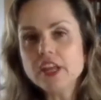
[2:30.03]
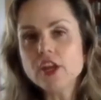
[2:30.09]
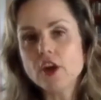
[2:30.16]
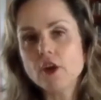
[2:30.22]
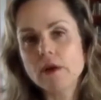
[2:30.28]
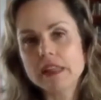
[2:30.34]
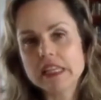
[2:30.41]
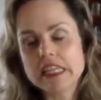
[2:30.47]

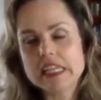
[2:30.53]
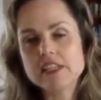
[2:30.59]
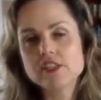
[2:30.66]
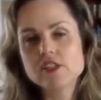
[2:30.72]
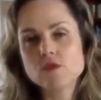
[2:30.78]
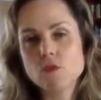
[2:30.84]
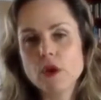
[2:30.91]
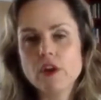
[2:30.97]
know at
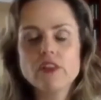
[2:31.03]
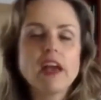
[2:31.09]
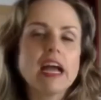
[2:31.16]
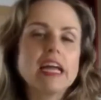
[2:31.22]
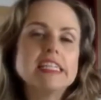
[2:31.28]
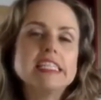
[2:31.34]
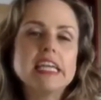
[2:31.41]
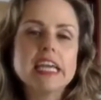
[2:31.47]
least where the
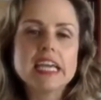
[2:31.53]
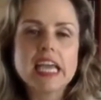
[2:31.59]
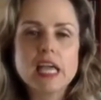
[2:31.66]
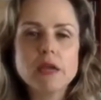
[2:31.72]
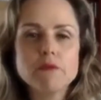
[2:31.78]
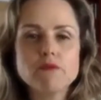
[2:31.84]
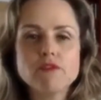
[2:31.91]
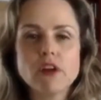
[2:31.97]
idea
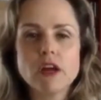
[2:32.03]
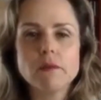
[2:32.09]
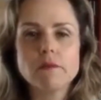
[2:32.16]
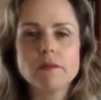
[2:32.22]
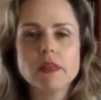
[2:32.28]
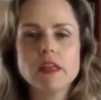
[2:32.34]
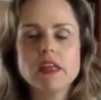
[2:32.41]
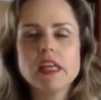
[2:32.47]
came
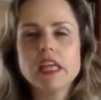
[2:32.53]
from.